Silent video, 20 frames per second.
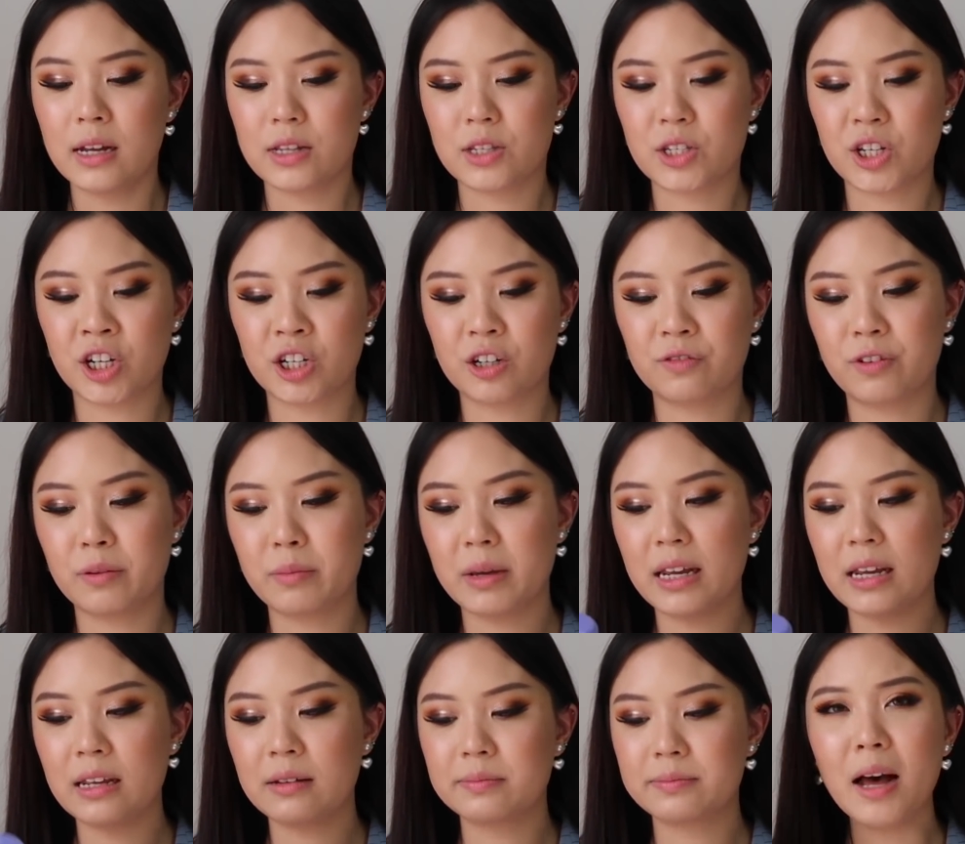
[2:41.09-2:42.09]
So for
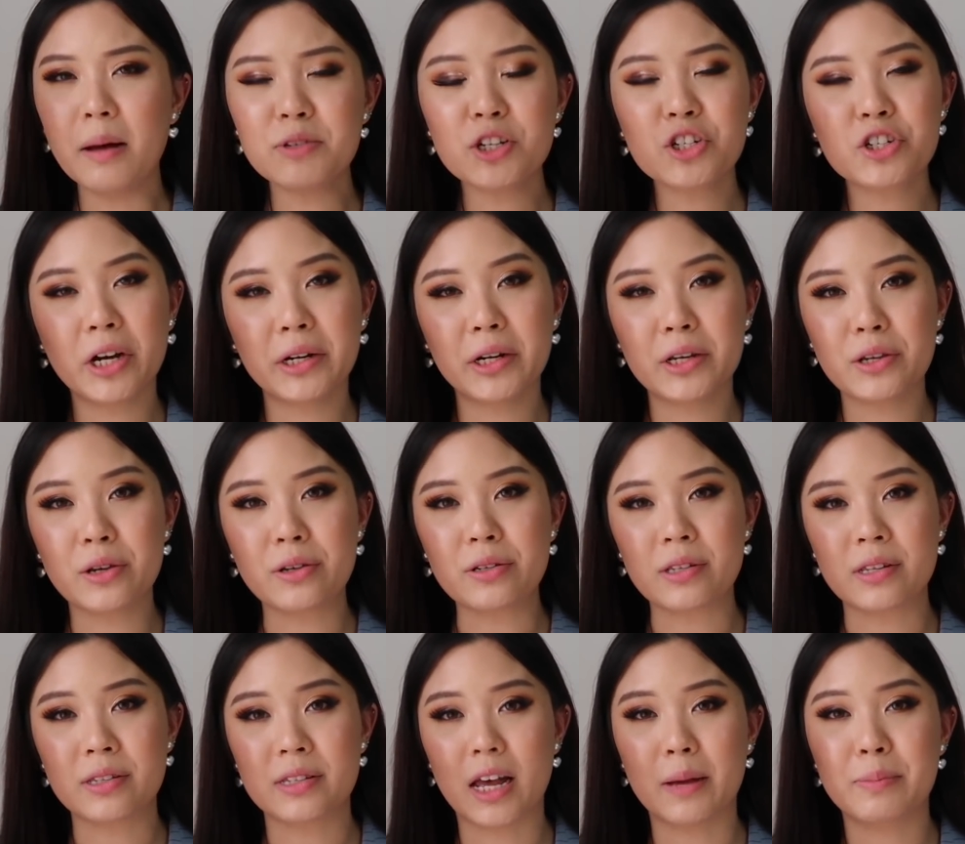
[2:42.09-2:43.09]
me, I'm just trying to use
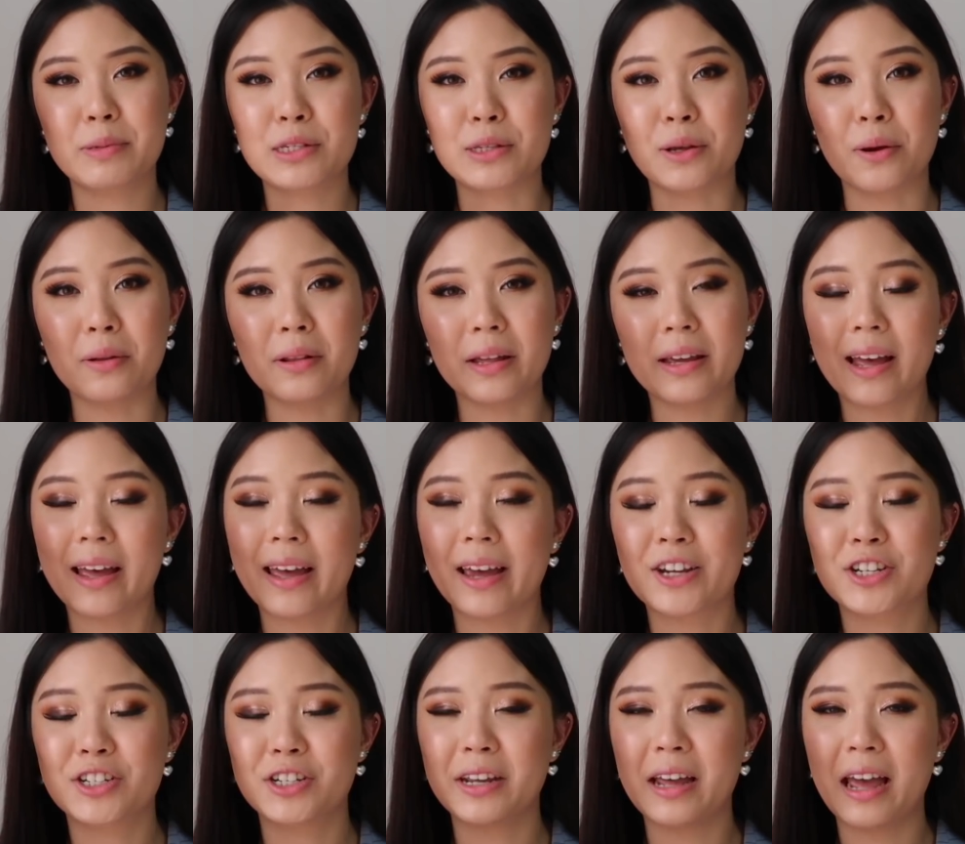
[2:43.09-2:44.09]
this up slowly. I
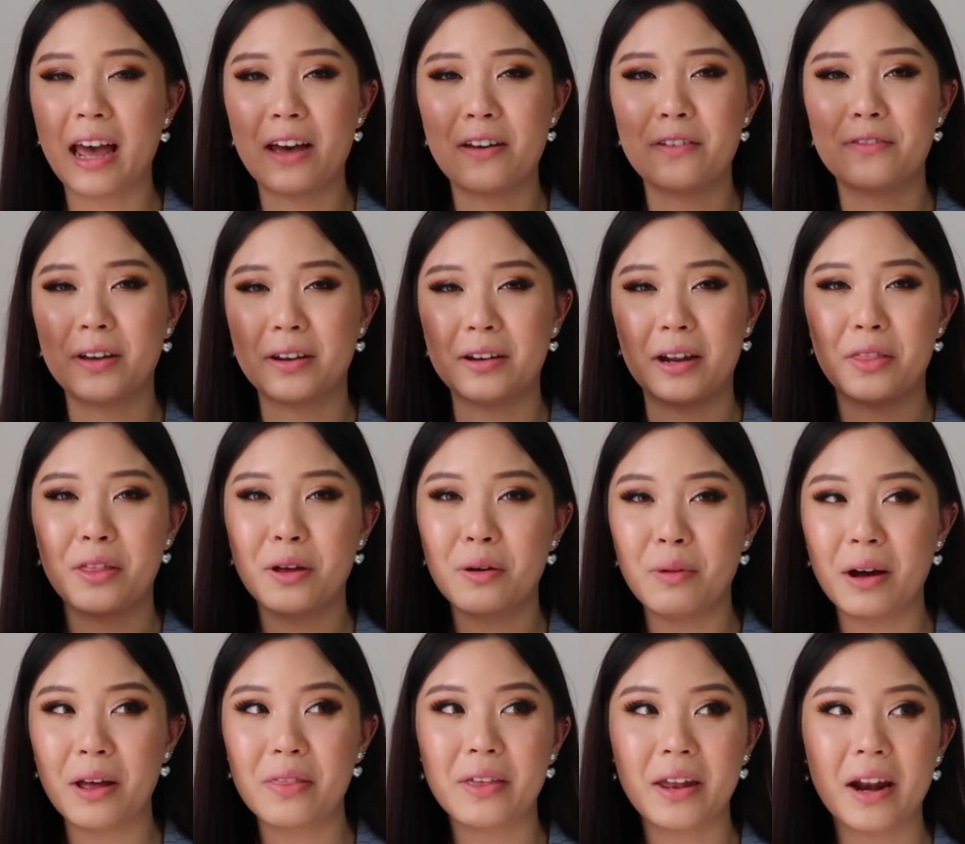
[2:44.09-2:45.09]
actually have another
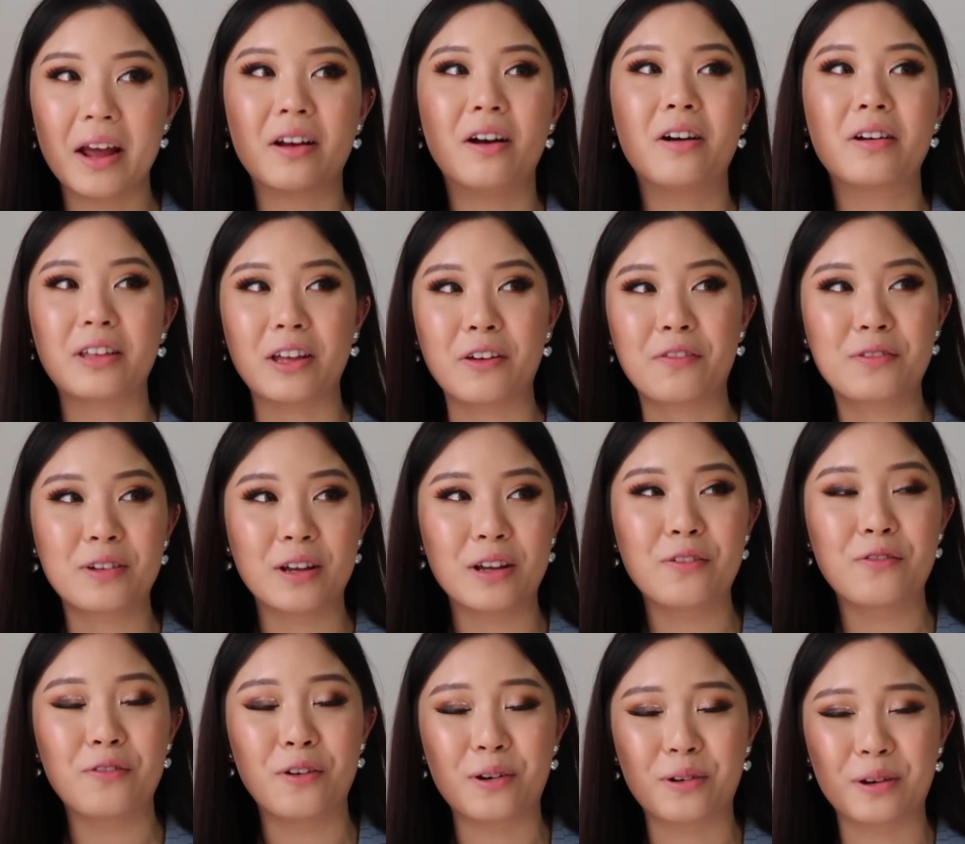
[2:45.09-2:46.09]
one that I got gifted
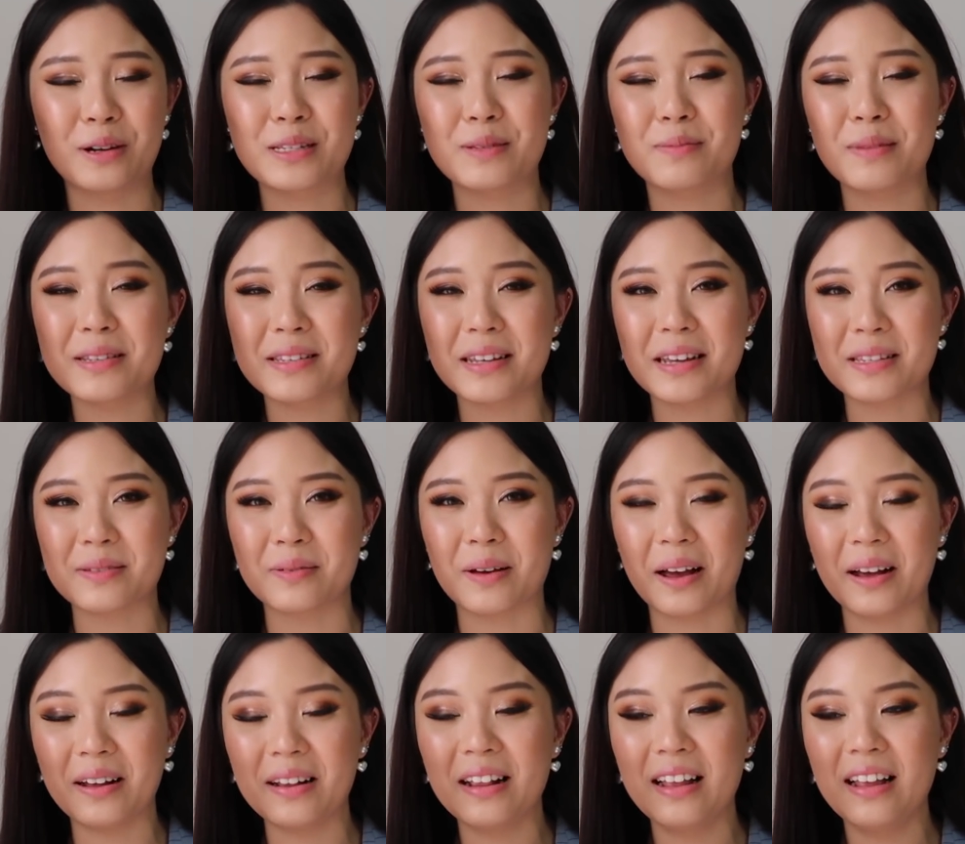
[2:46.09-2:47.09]
for Christmas as
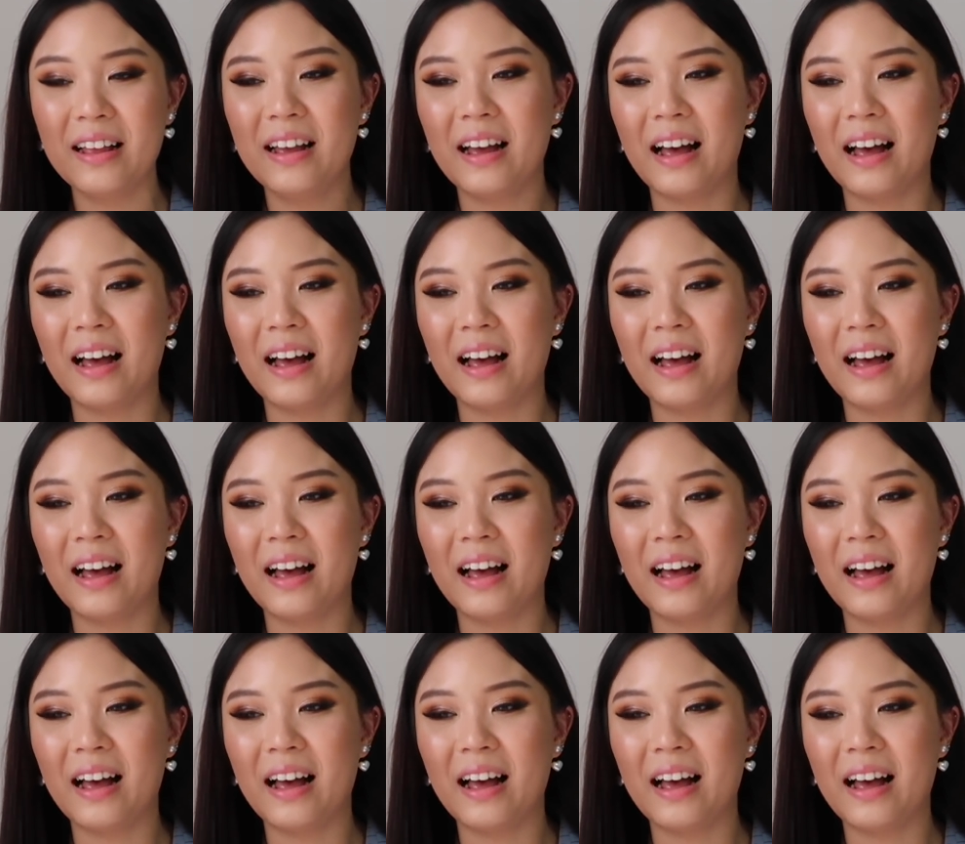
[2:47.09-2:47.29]
well.